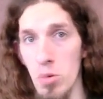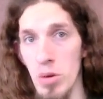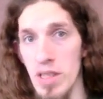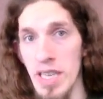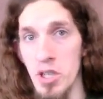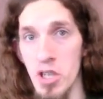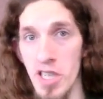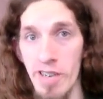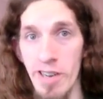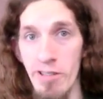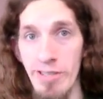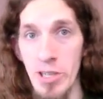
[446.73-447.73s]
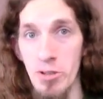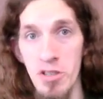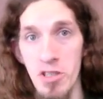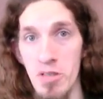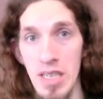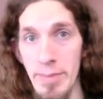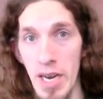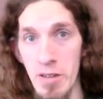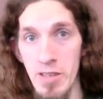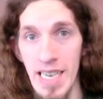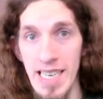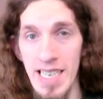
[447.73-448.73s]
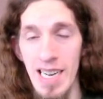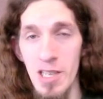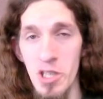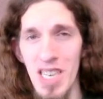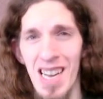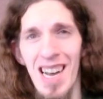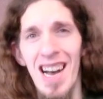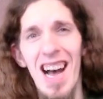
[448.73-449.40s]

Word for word: world legendary creatures using modern technology,